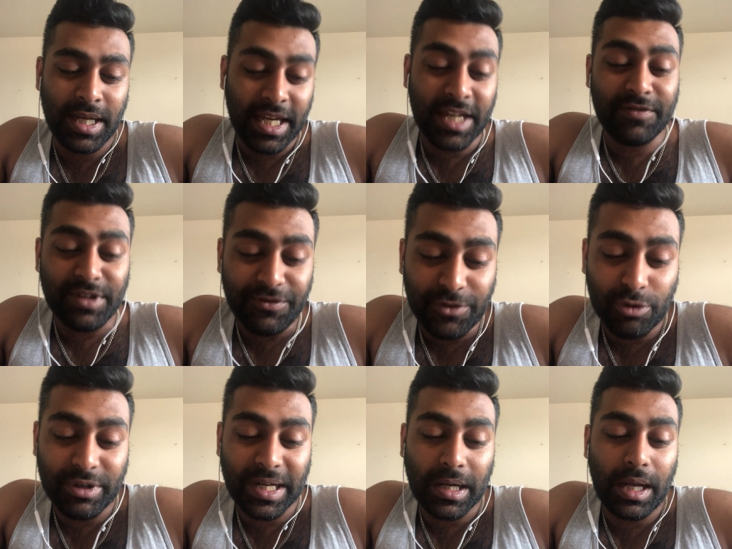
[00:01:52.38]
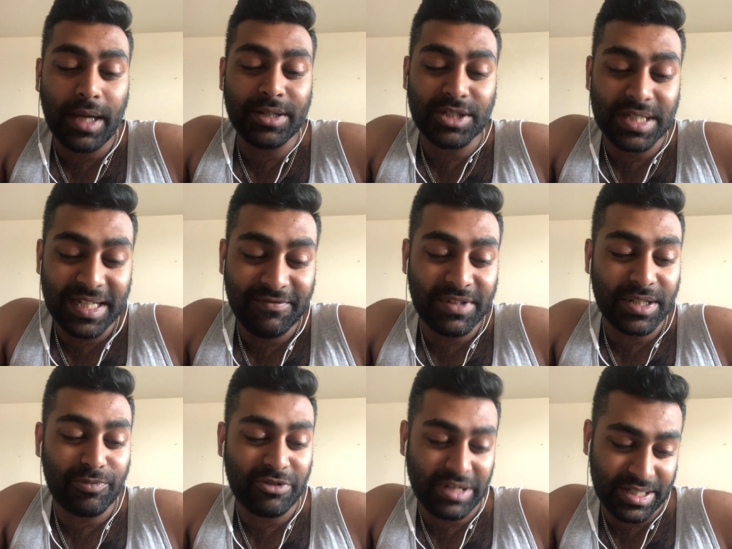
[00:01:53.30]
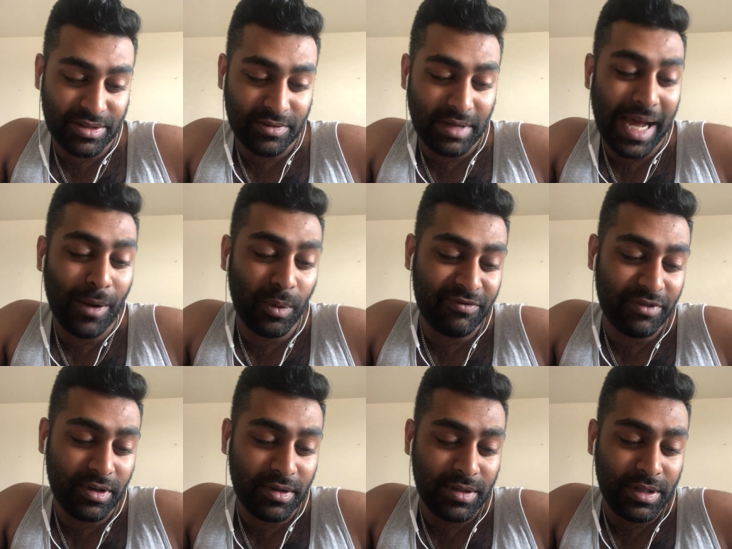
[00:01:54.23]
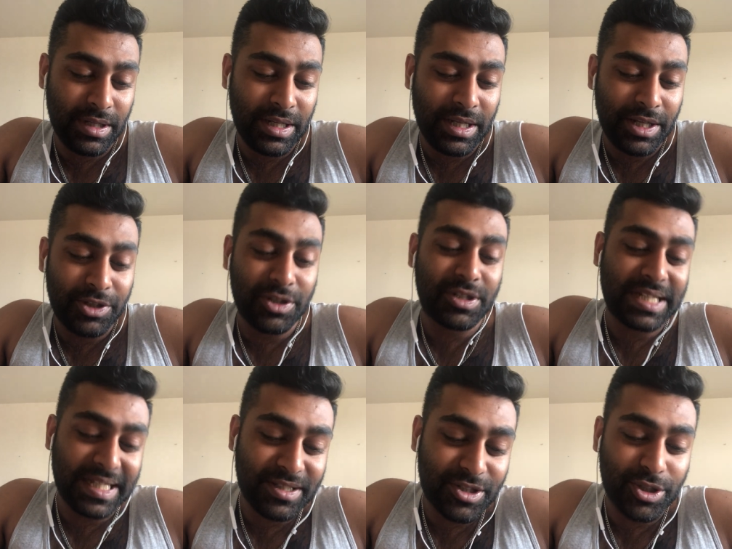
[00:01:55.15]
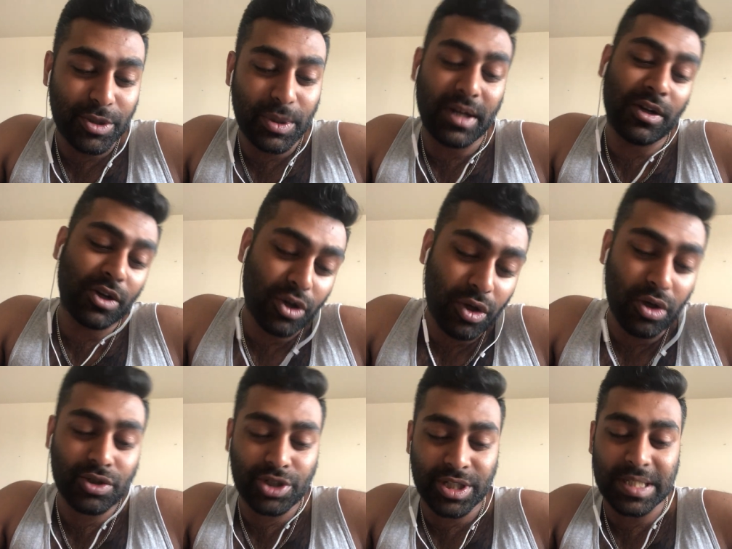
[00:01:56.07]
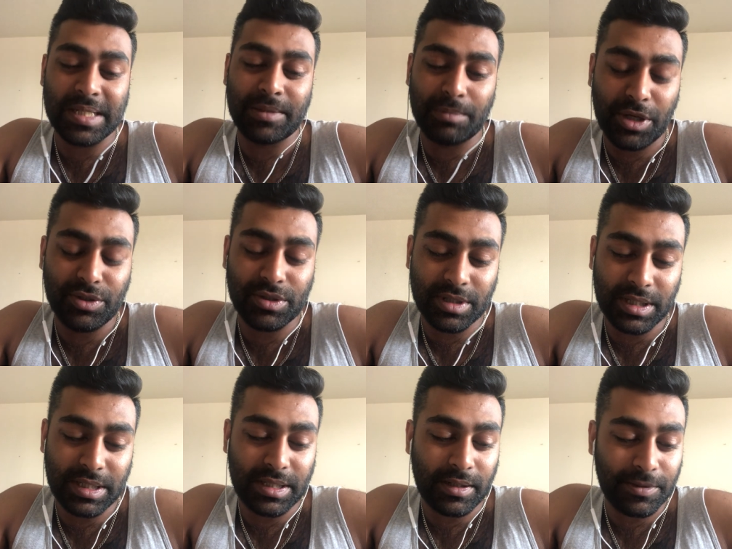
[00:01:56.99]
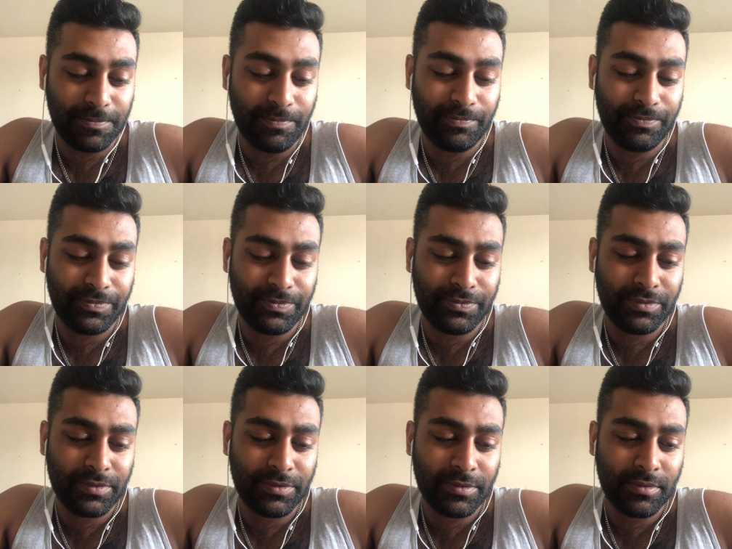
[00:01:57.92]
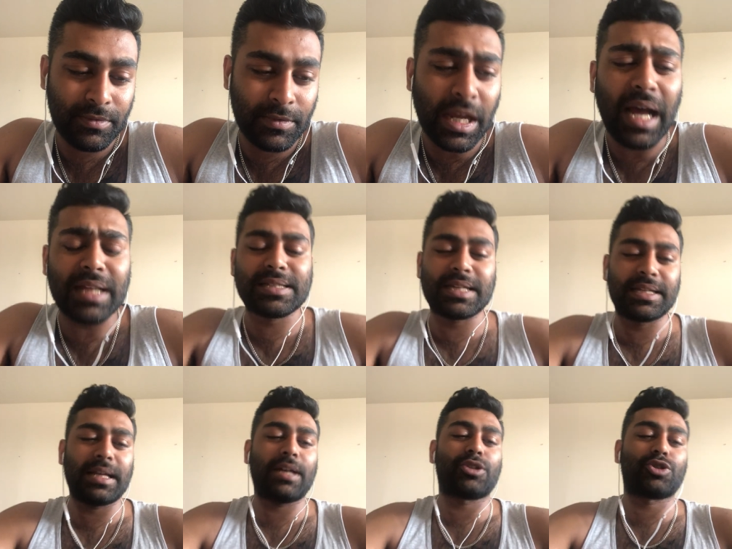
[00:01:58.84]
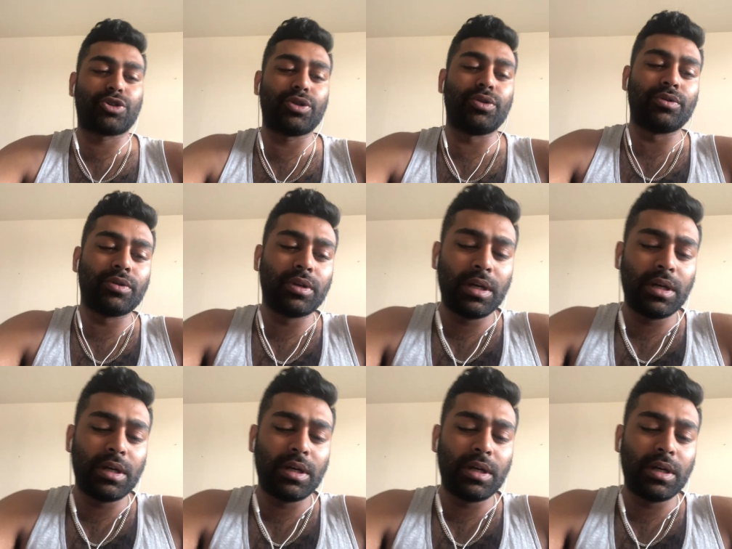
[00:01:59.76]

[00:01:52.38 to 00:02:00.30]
Even if you're inclined to live in the present, however, you tend to do it unconsciously most of the time. I'd say that's true.